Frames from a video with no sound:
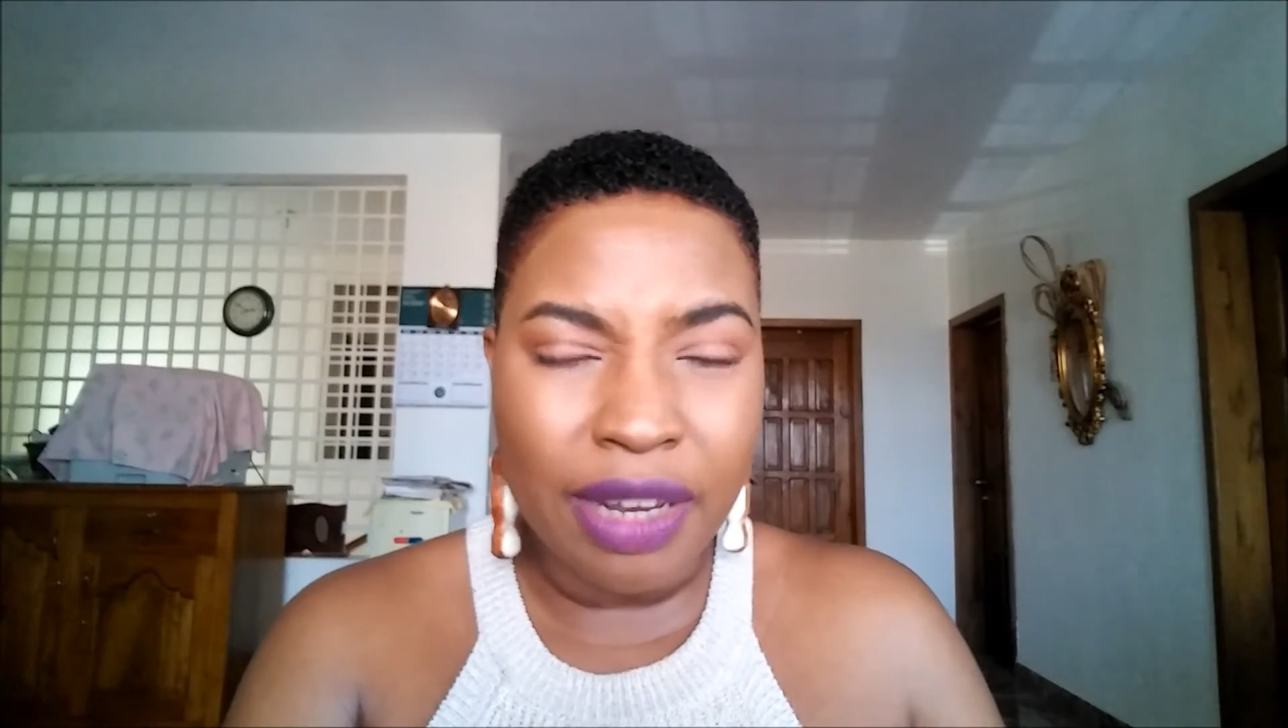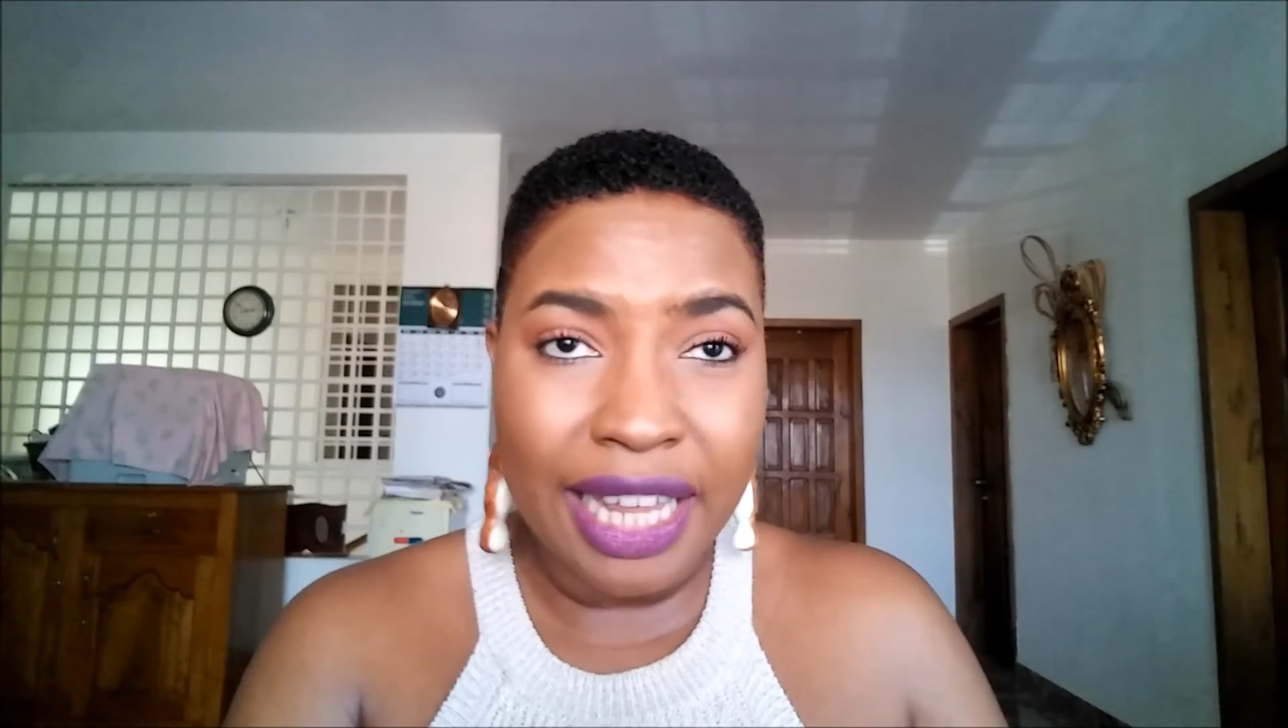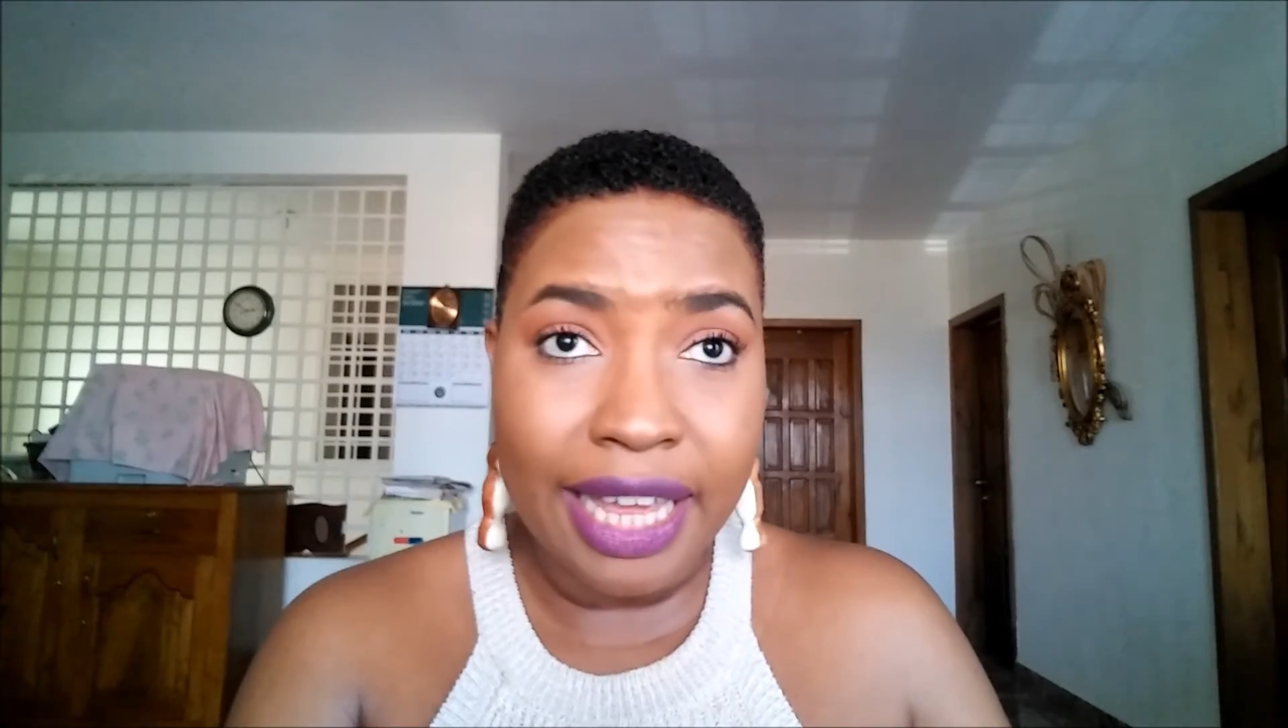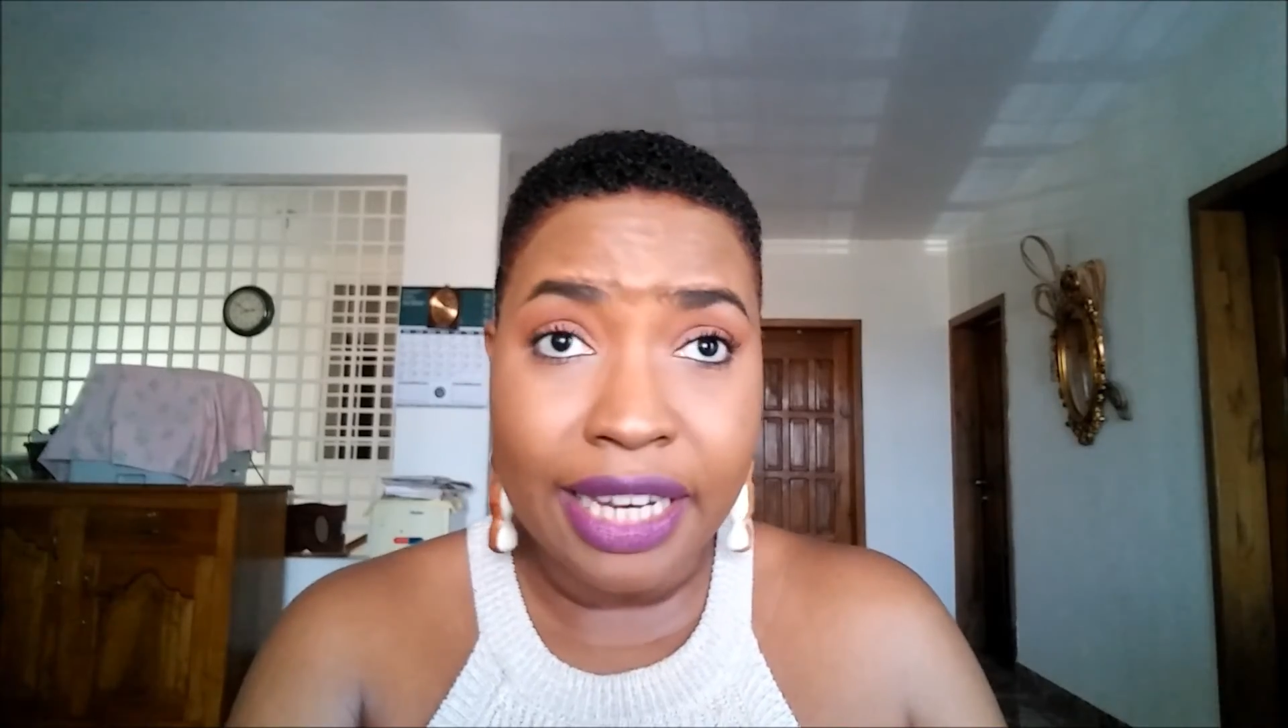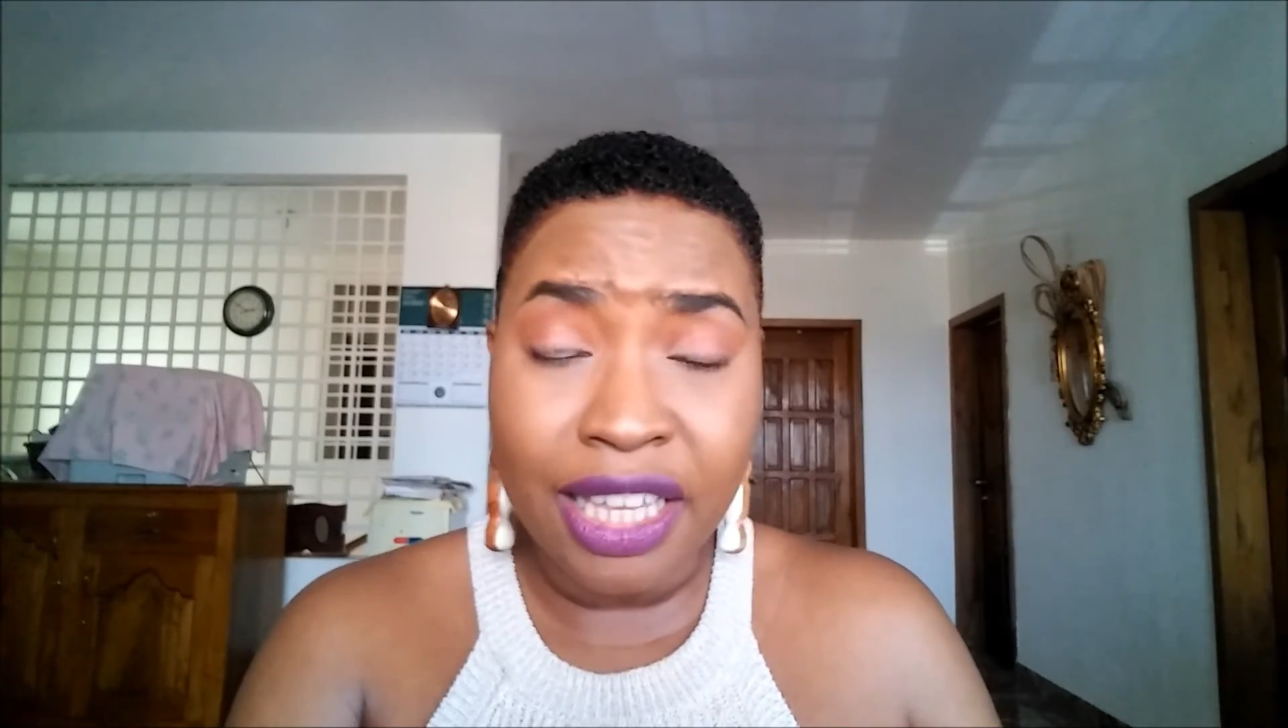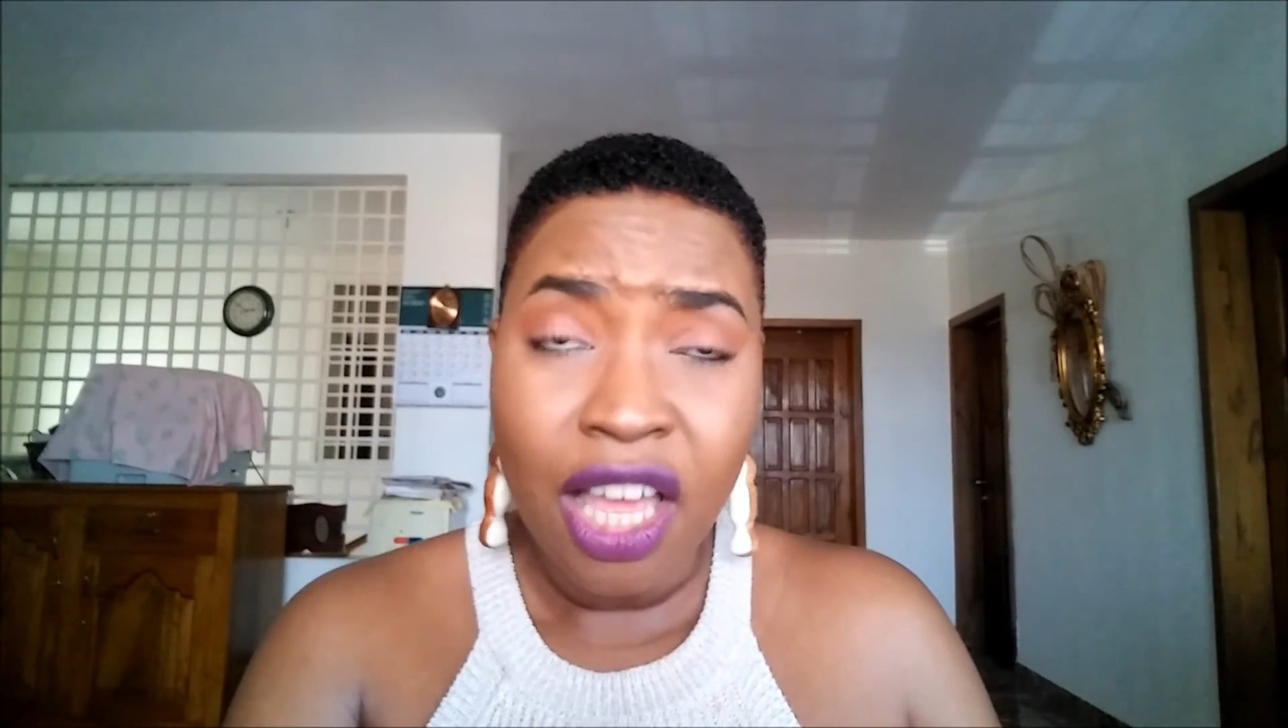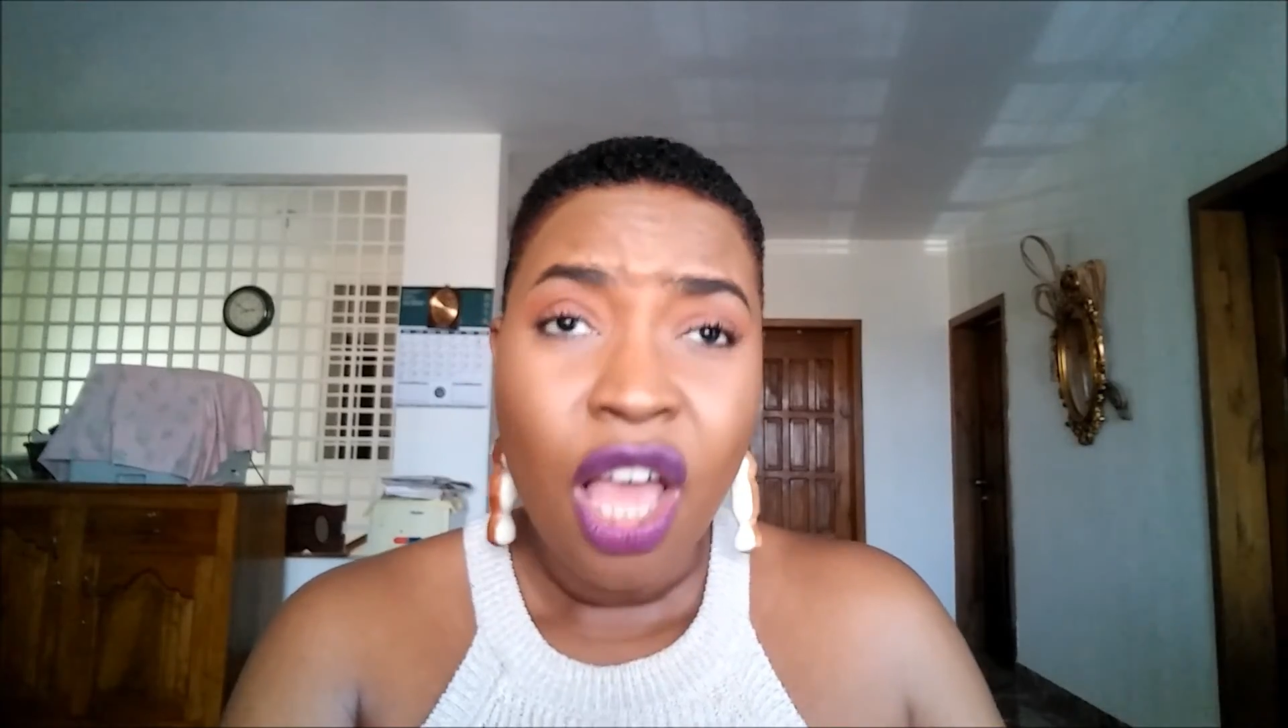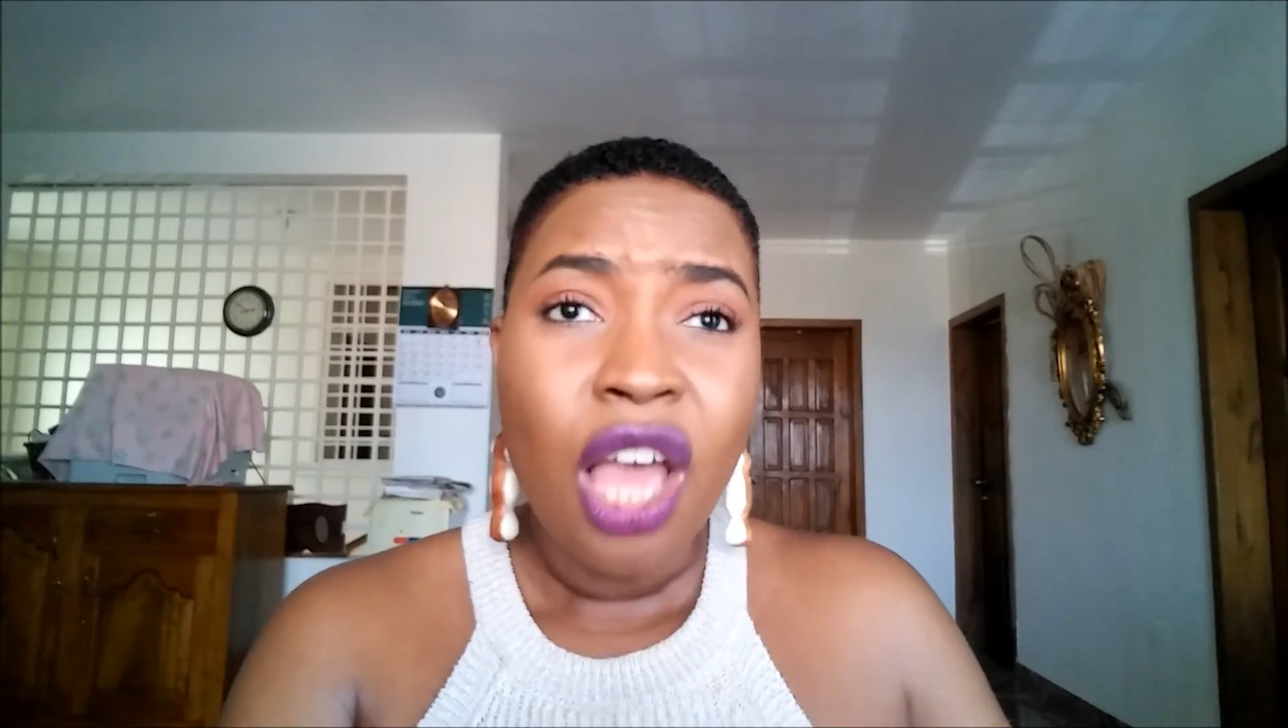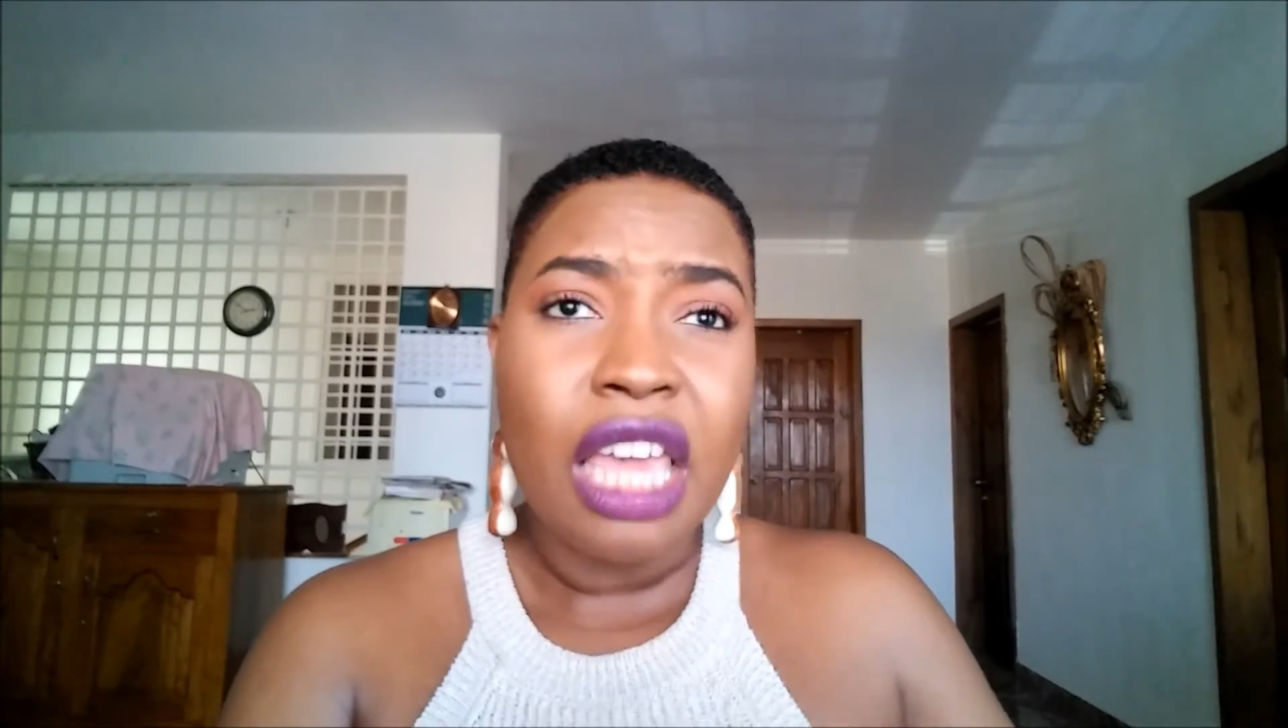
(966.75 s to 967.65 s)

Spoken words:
in Haiti,